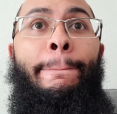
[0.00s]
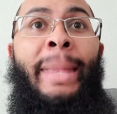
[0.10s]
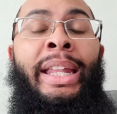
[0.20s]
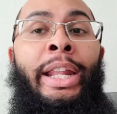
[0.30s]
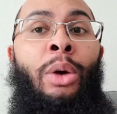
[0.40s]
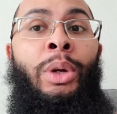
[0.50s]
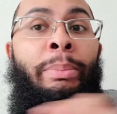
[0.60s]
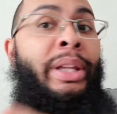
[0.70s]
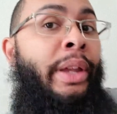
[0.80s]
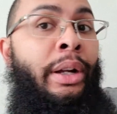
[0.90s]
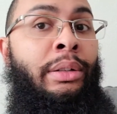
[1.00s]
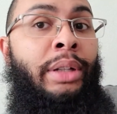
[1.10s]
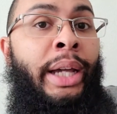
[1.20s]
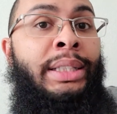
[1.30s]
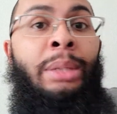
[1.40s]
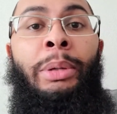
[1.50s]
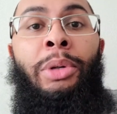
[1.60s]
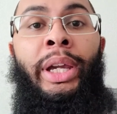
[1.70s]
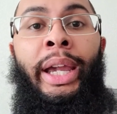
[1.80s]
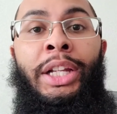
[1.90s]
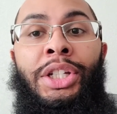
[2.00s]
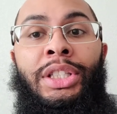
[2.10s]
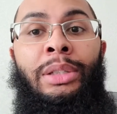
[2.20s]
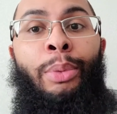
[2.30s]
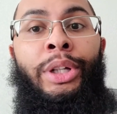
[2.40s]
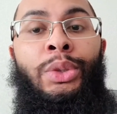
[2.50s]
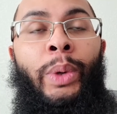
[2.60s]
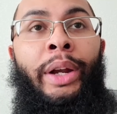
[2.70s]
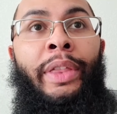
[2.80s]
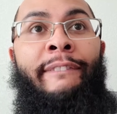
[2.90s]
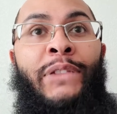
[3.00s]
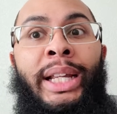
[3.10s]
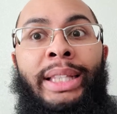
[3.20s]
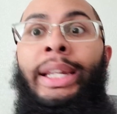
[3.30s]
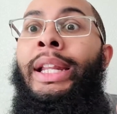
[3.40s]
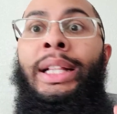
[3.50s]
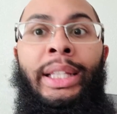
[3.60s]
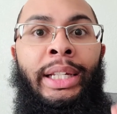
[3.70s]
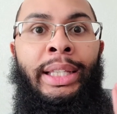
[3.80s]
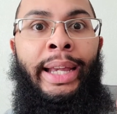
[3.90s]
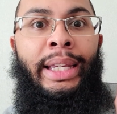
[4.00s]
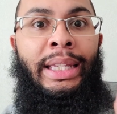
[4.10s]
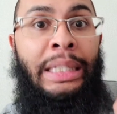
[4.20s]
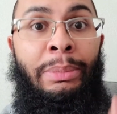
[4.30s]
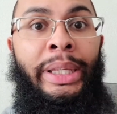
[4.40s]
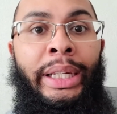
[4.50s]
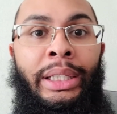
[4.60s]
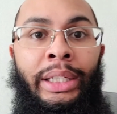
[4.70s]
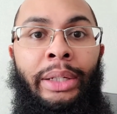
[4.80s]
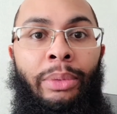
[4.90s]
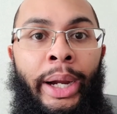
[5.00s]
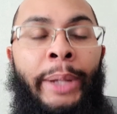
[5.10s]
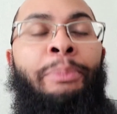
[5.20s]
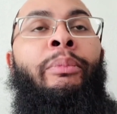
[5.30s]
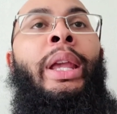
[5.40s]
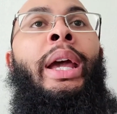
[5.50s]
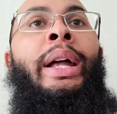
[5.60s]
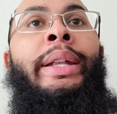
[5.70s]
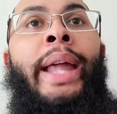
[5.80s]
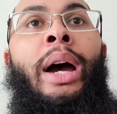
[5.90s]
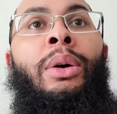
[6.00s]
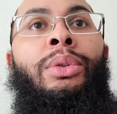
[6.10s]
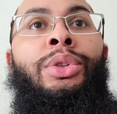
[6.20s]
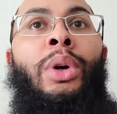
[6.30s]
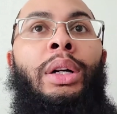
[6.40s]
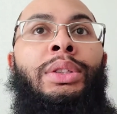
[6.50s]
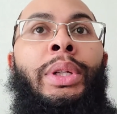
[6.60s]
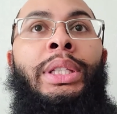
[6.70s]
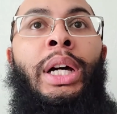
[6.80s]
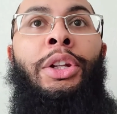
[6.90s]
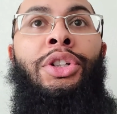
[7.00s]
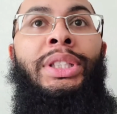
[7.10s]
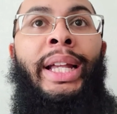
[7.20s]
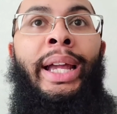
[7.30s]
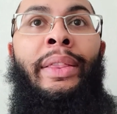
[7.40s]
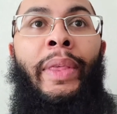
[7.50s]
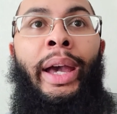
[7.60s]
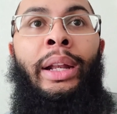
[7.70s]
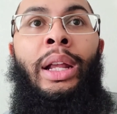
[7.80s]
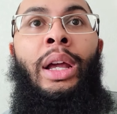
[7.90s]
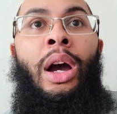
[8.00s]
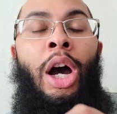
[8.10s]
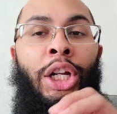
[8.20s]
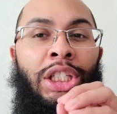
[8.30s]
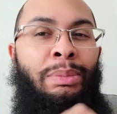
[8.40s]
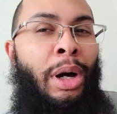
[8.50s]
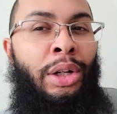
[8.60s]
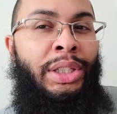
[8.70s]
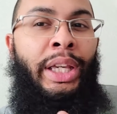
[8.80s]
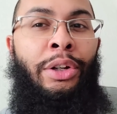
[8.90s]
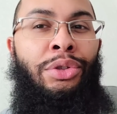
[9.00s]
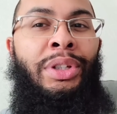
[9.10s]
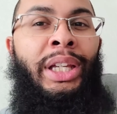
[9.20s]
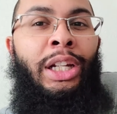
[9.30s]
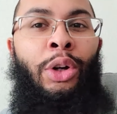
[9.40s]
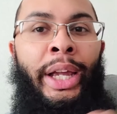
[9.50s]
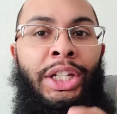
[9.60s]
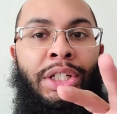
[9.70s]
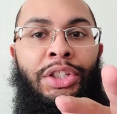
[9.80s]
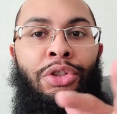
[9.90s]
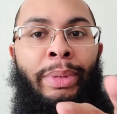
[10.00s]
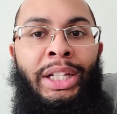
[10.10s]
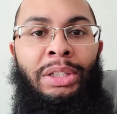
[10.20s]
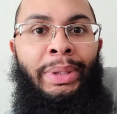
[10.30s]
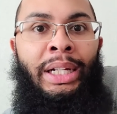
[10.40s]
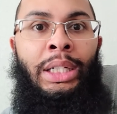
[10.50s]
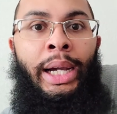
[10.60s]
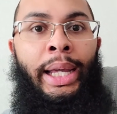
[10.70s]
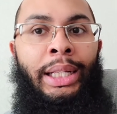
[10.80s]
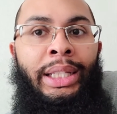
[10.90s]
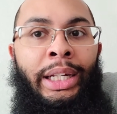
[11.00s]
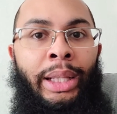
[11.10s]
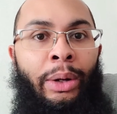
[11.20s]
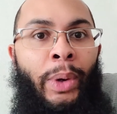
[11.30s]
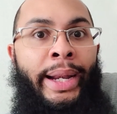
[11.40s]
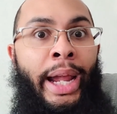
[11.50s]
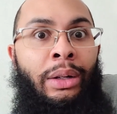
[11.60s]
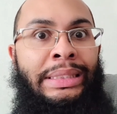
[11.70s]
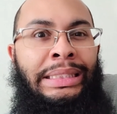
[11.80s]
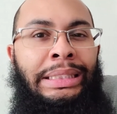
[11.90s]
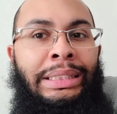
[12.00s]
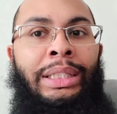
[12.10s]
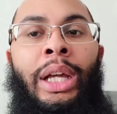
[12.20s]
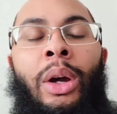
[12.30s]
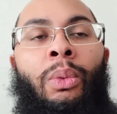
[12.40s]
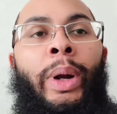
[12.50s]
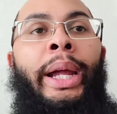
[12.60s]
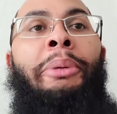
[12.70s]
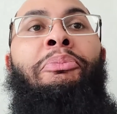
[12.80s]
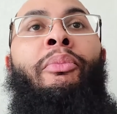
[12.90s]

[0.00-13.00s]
and they don't want to be there. And some people get anxious to the point to where they feel like they need to clean it like immediately, right? Now, you also need to understand that on a smaller scale, you can get a little anxious. You might just be like, oh, I got to clean it like right now. Right?